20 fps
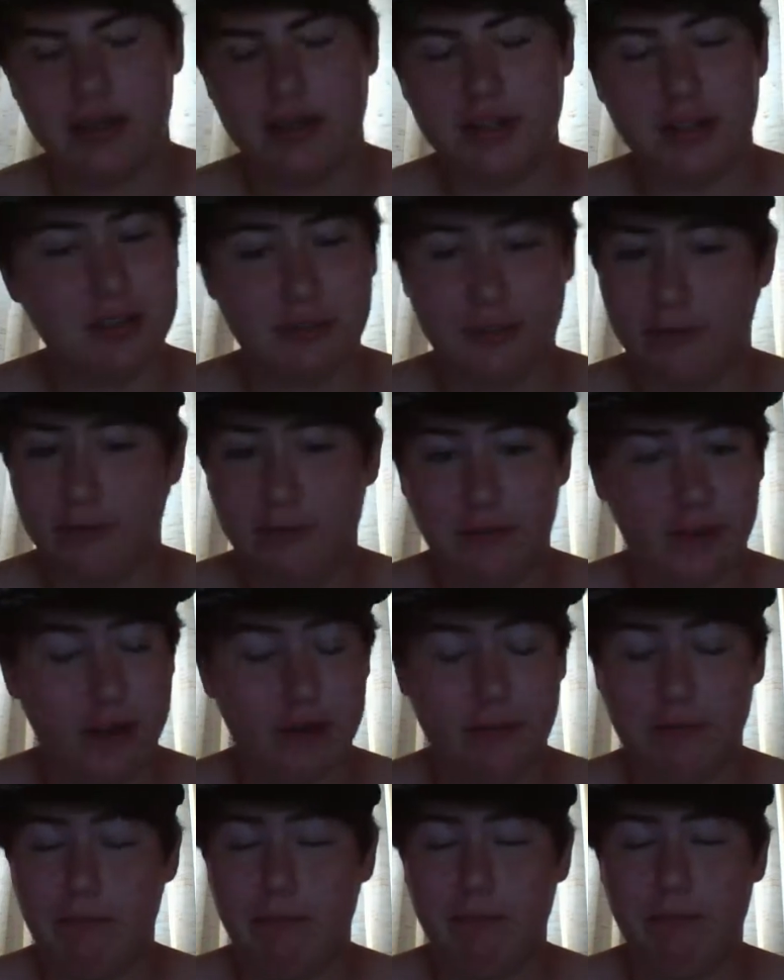He's just a
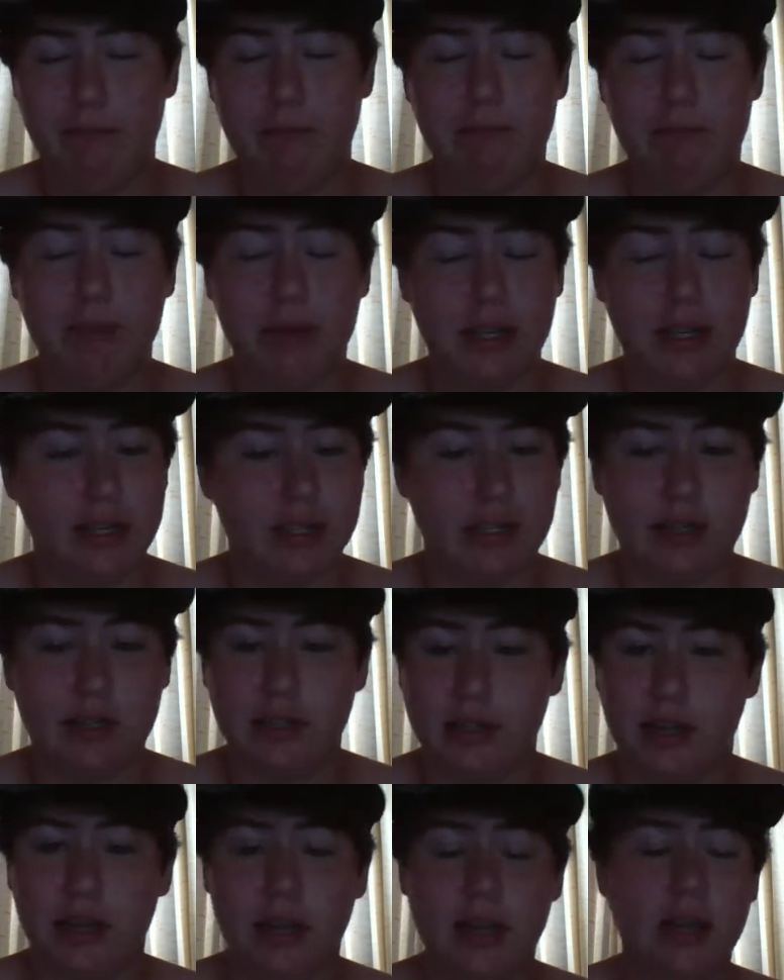fucking beast.
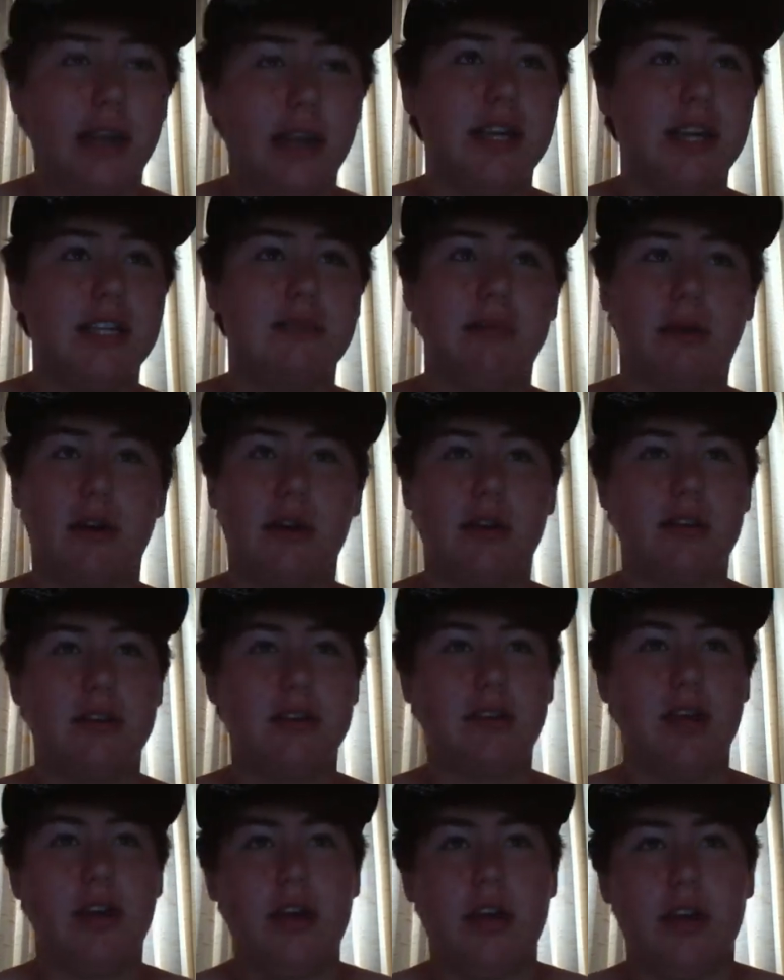Like, his
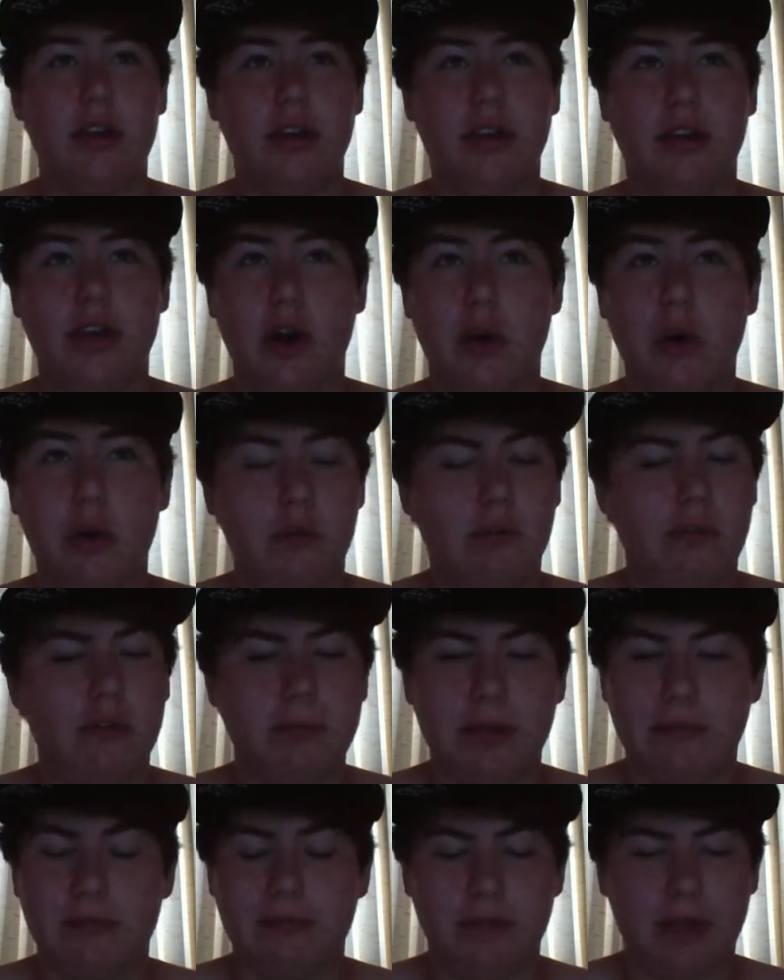bars go over
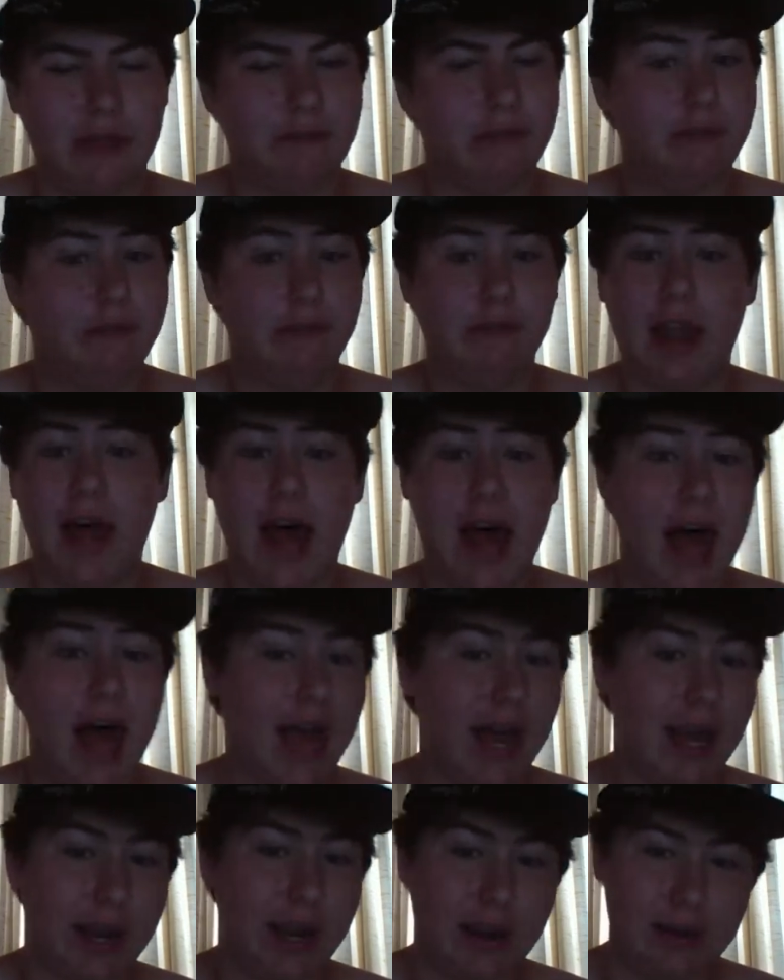people, like
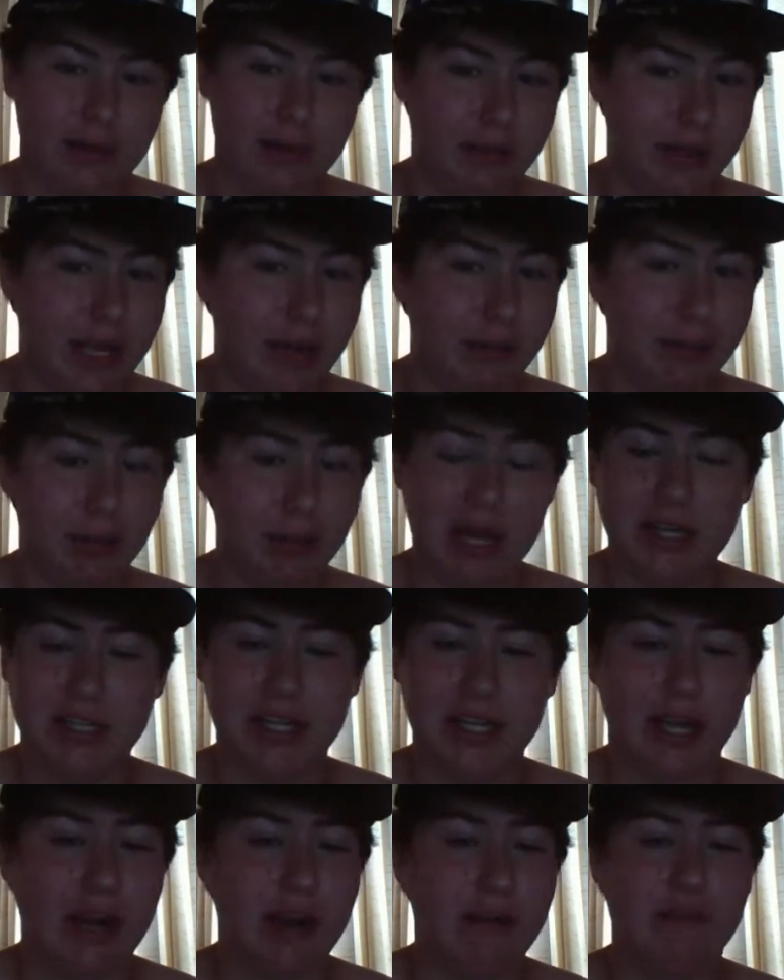fly, get a plane
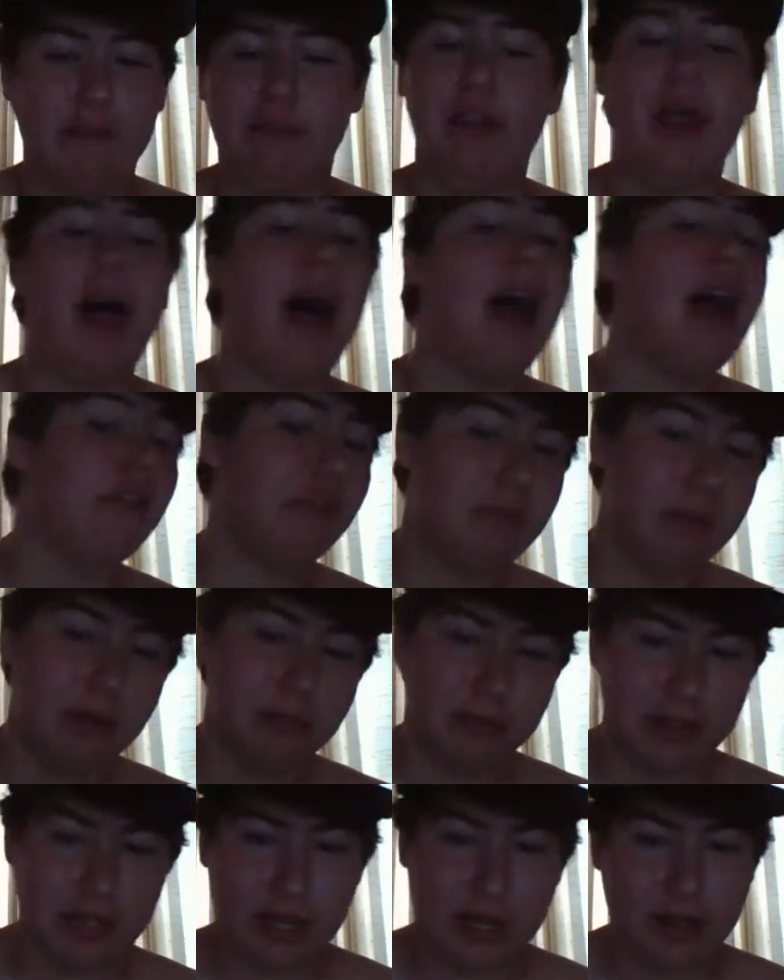ticket and fly over
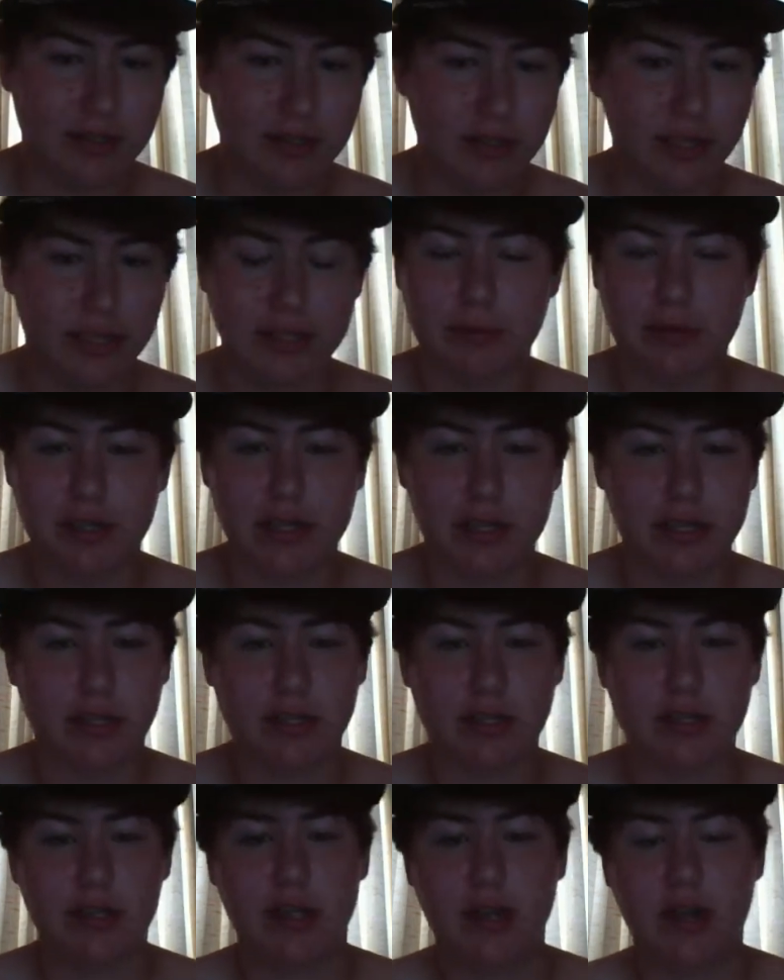people's heads. Like, it's
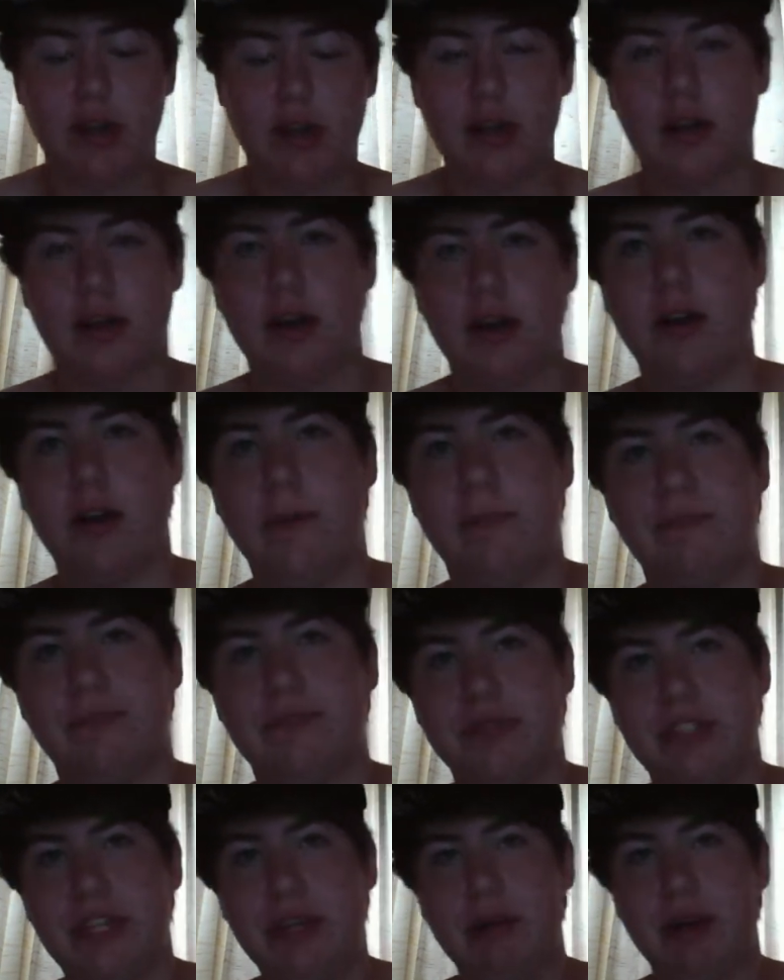ridiculous.
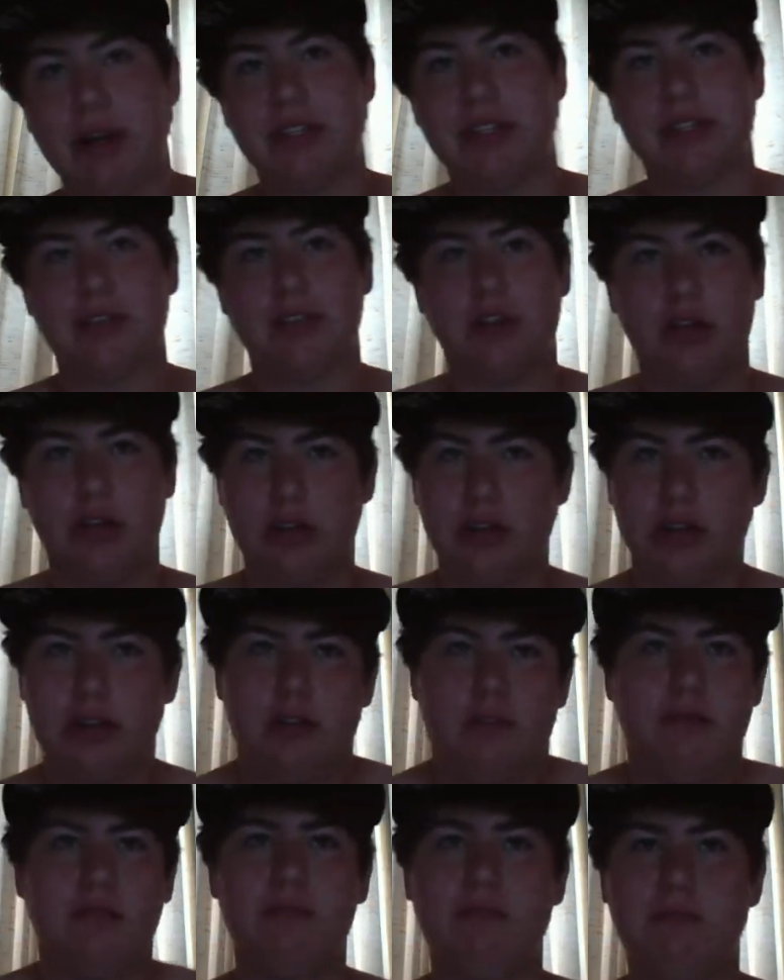T-Rex is
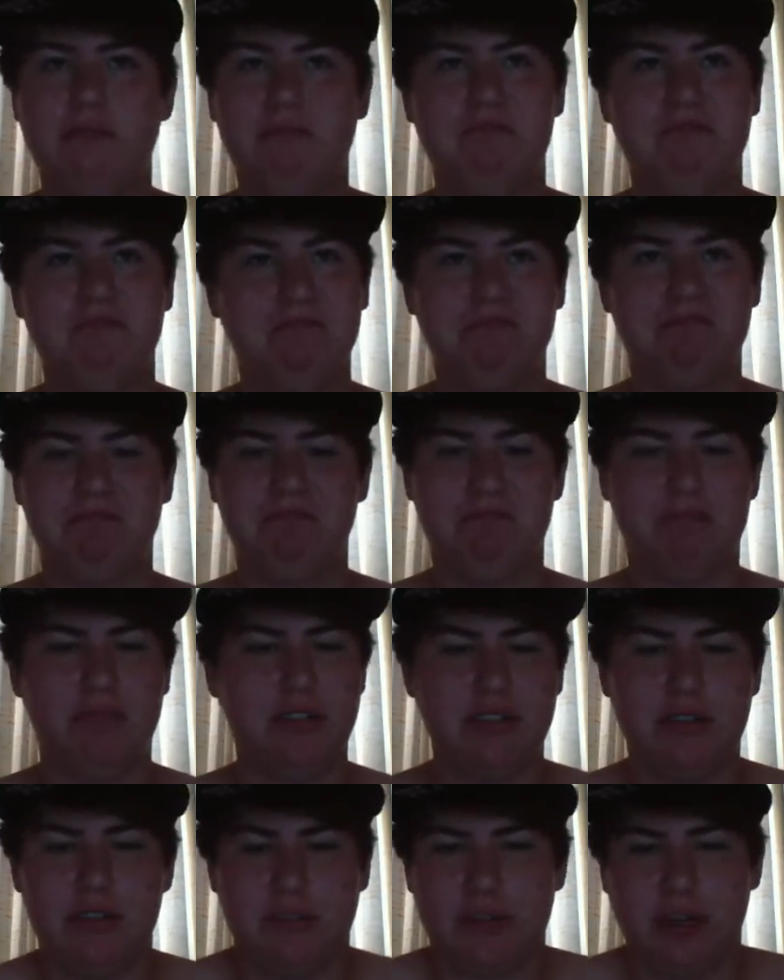good.
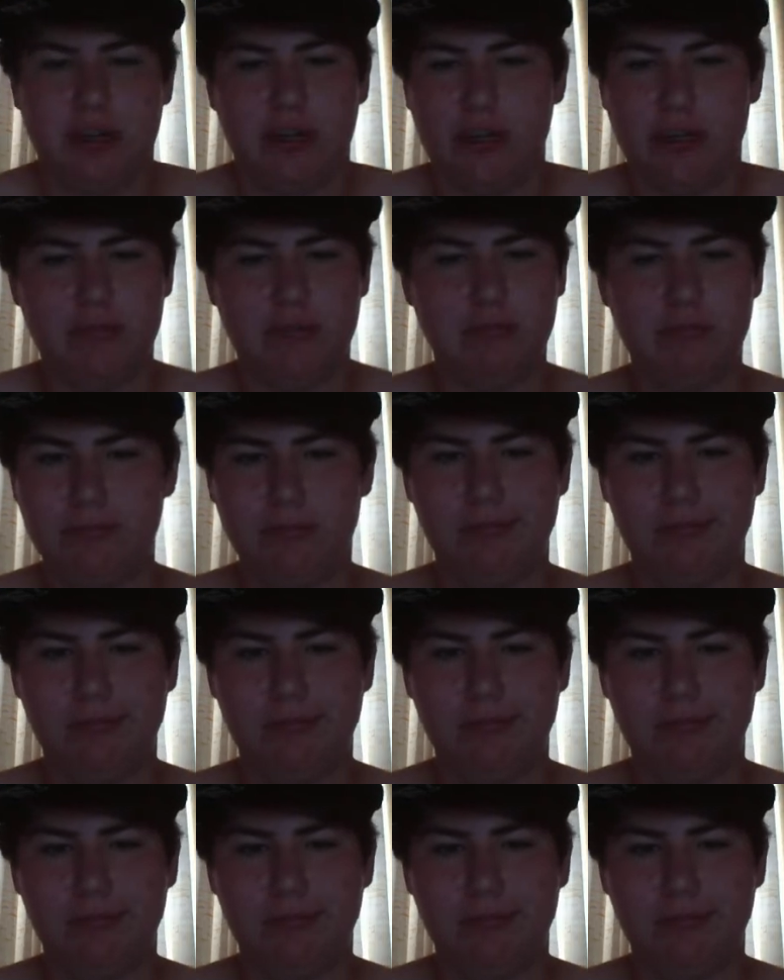He's just good.